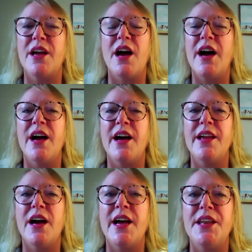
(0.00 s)

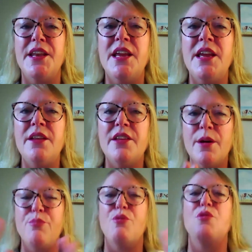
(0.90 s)
I need a
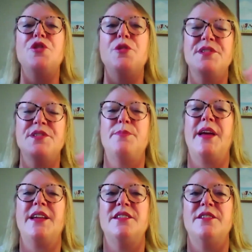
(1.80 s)
broader
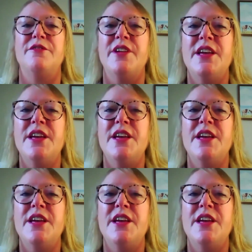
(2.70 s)
perspective.